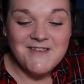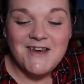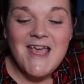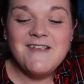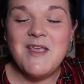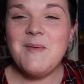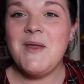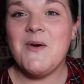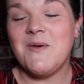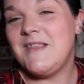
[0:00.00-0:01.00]
so let's open
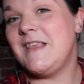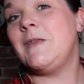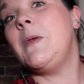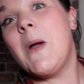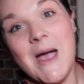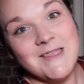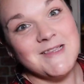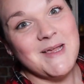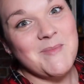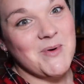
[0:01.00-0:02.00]
it up because it's not
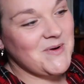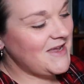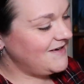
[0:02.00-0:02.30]
actually a book.